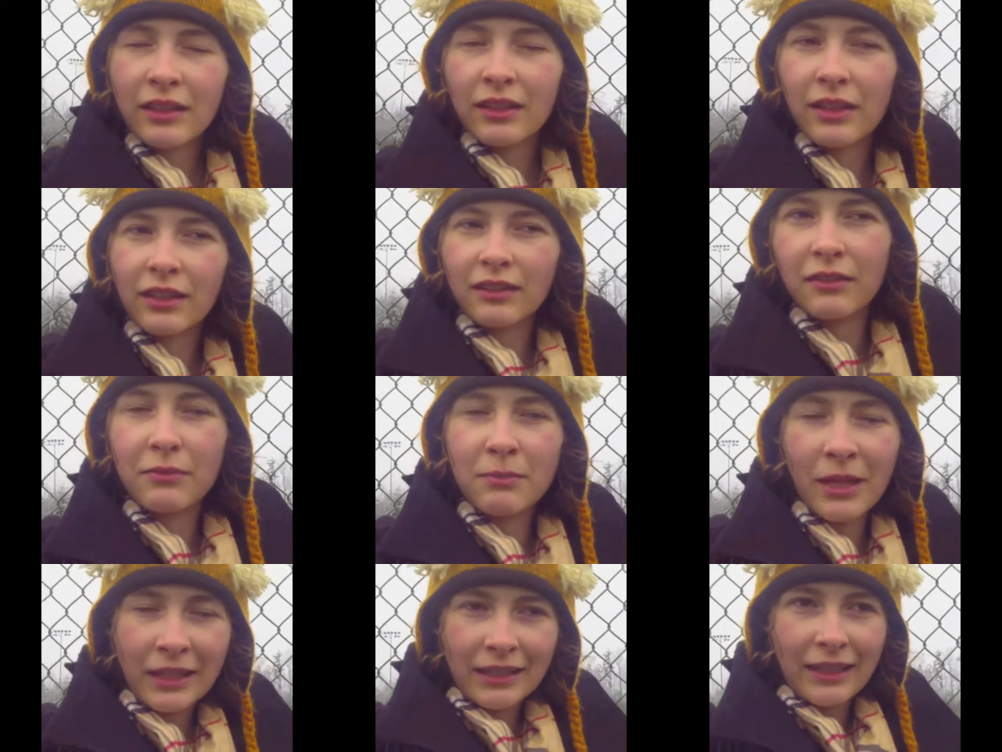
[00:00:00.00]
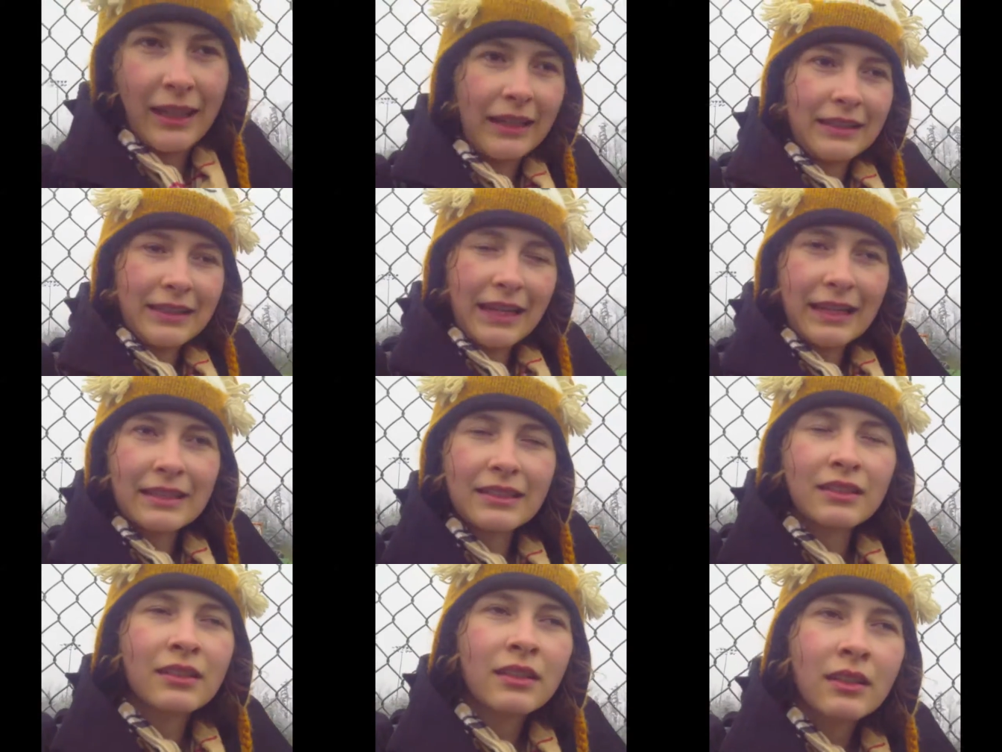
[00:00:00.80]
of men that I
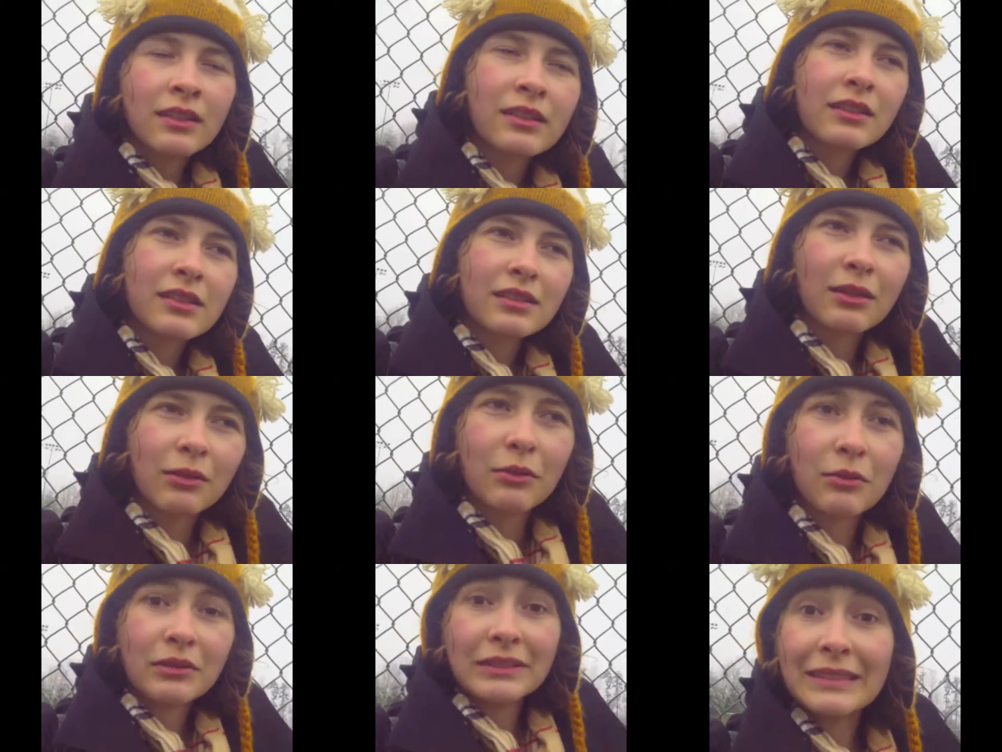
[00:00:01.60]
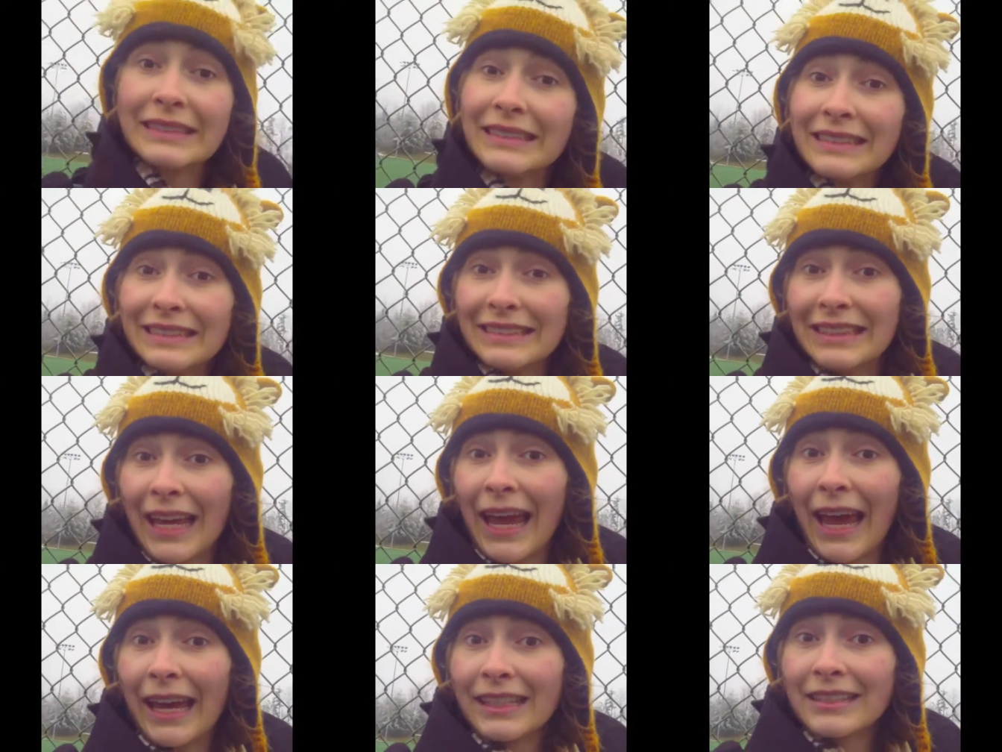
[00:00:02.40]
date. So,
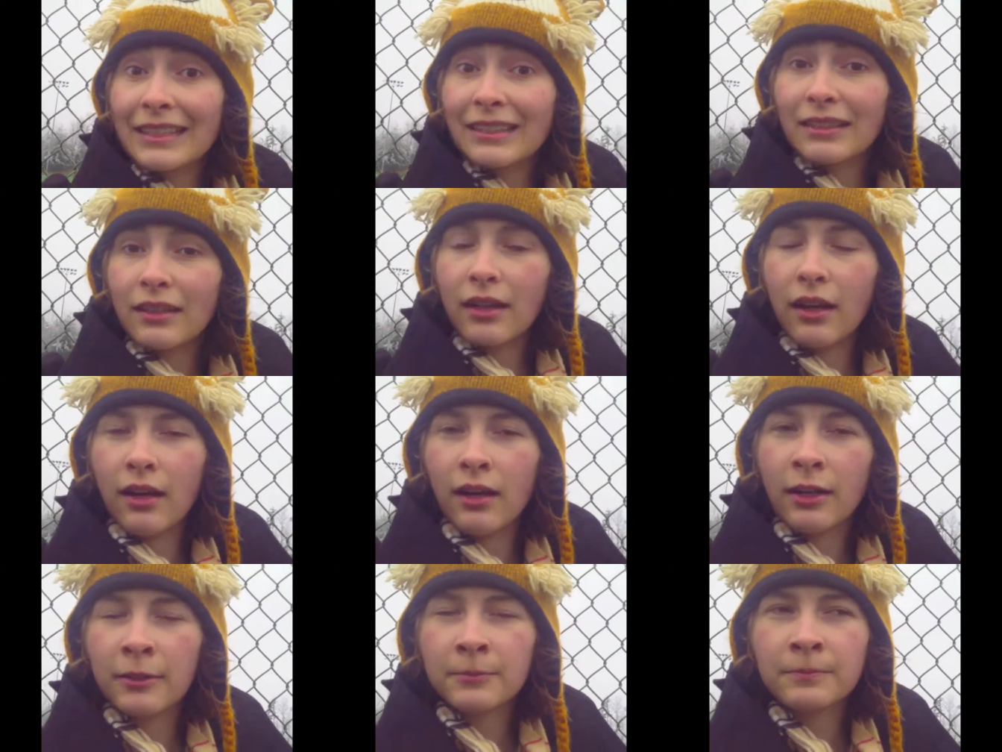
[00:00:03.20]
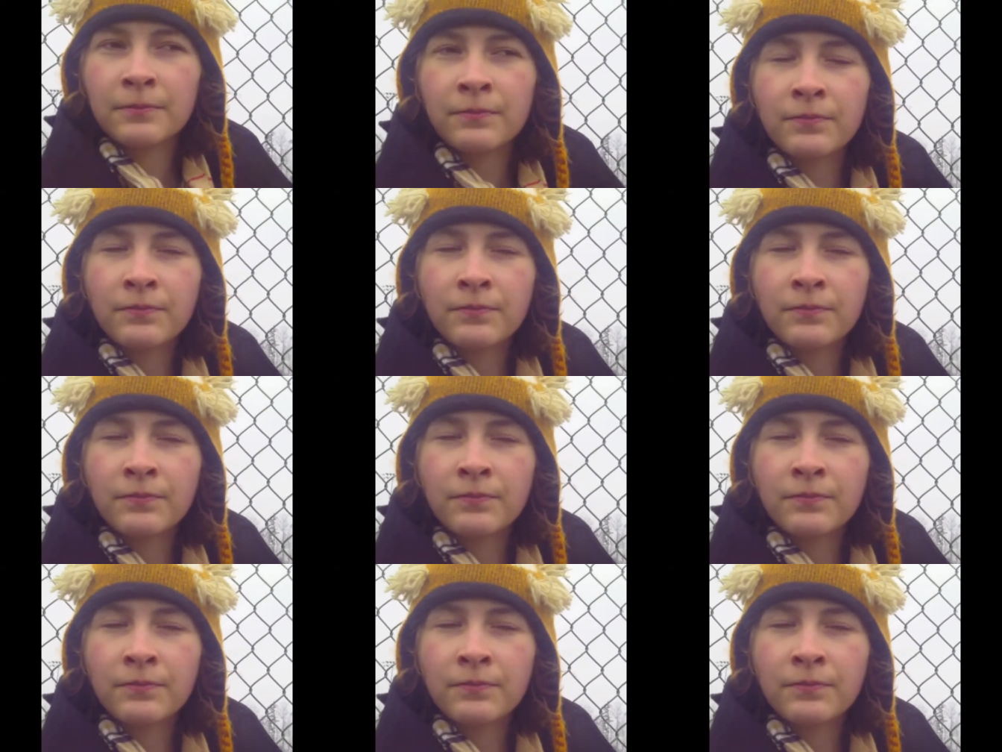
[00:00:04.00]
that. Um,